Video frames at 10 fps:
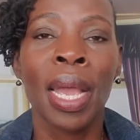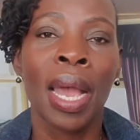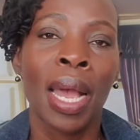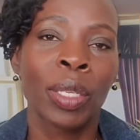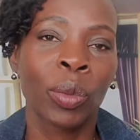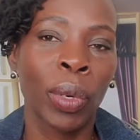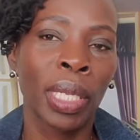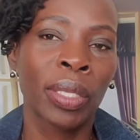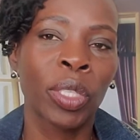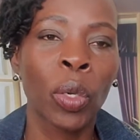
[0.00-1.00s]
as well
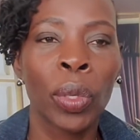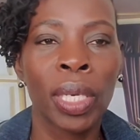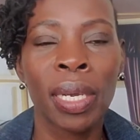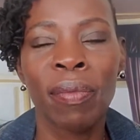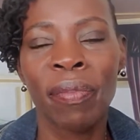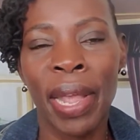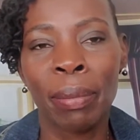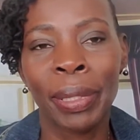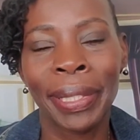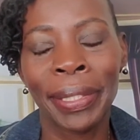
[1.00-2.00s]
as low income
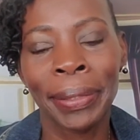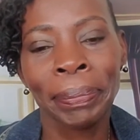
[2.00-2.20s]
families.